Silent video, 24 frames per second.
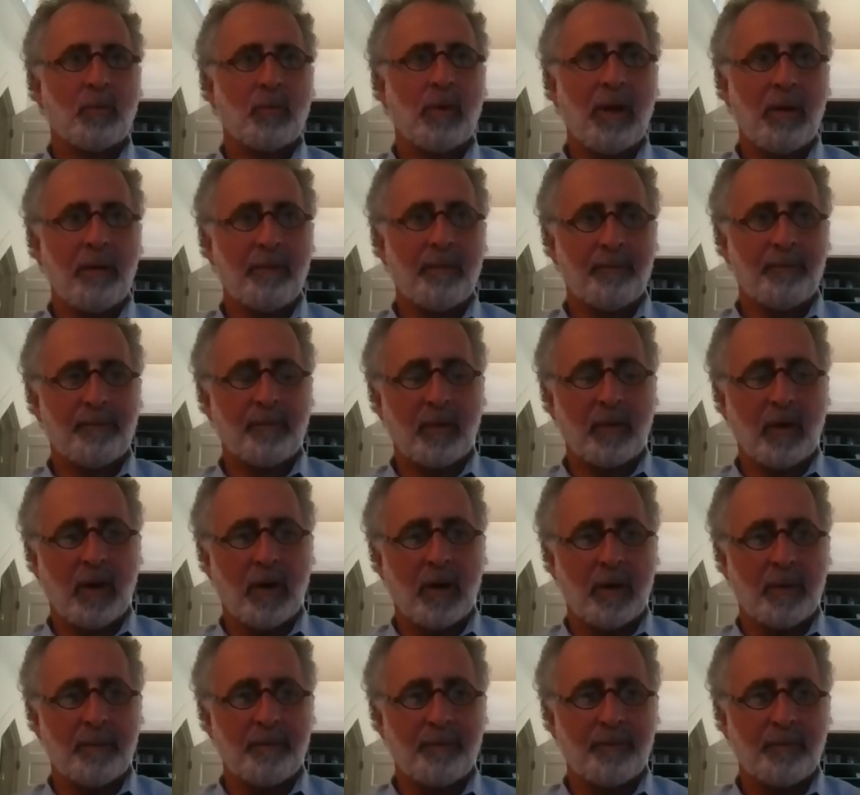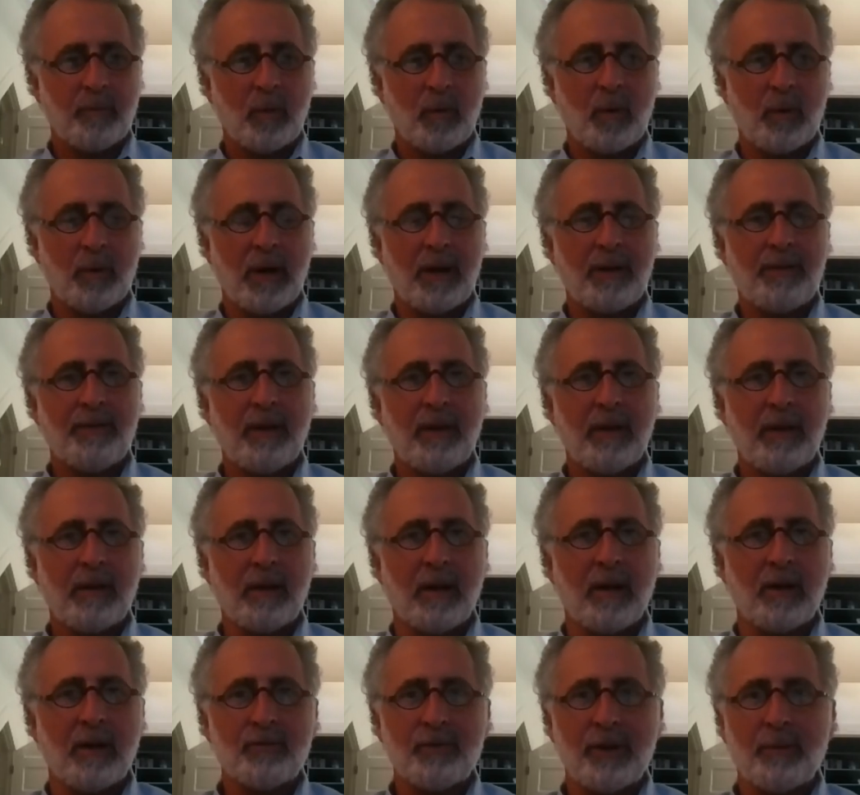Well, I think
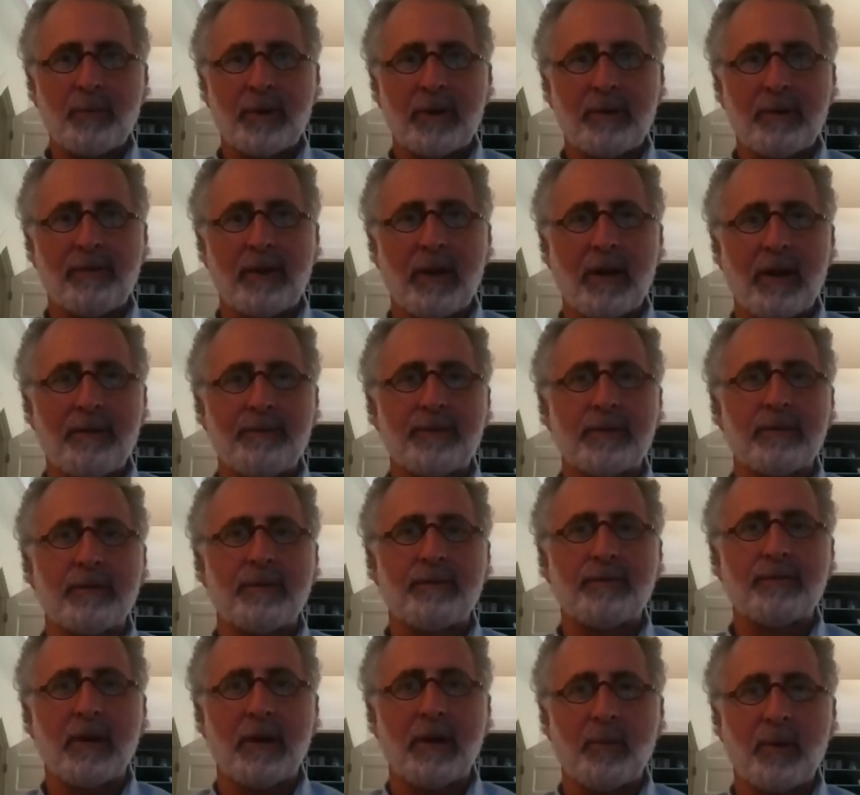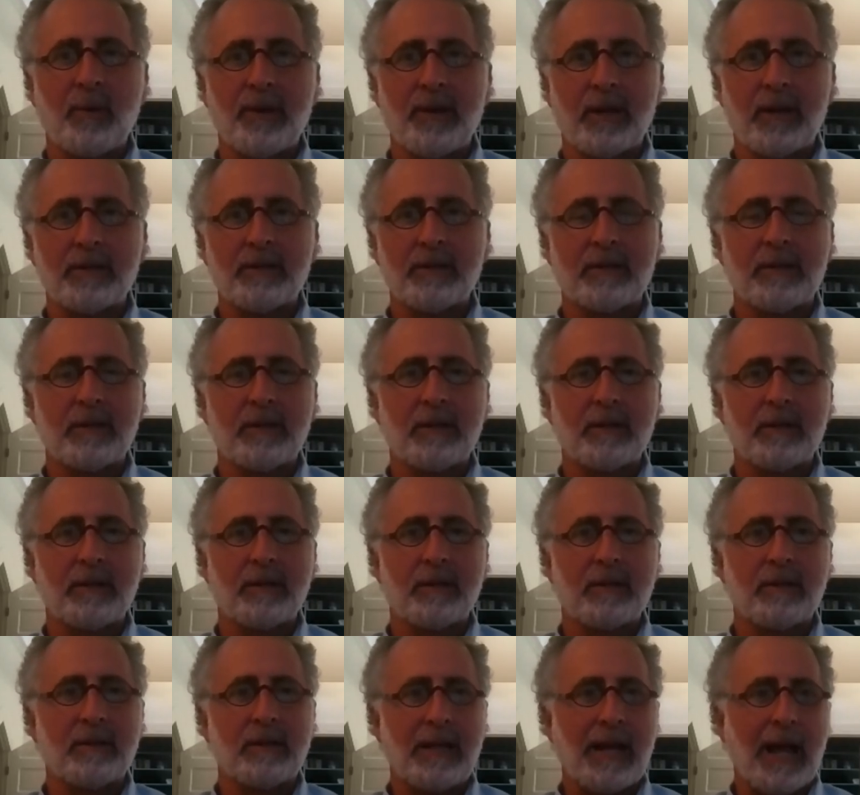André would have loved to have come with us
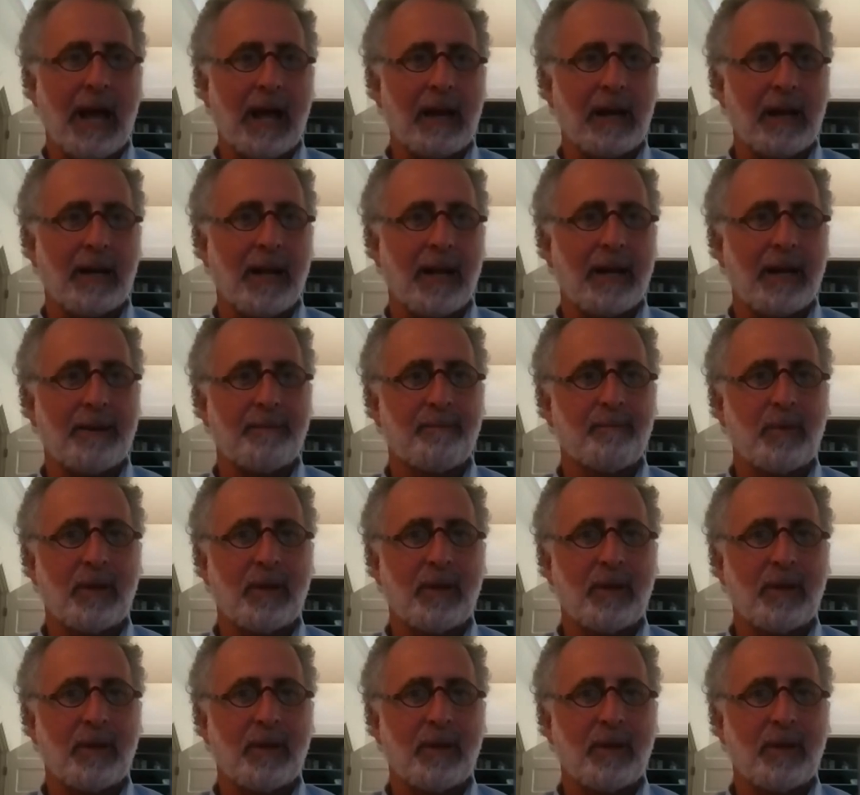to the Galilee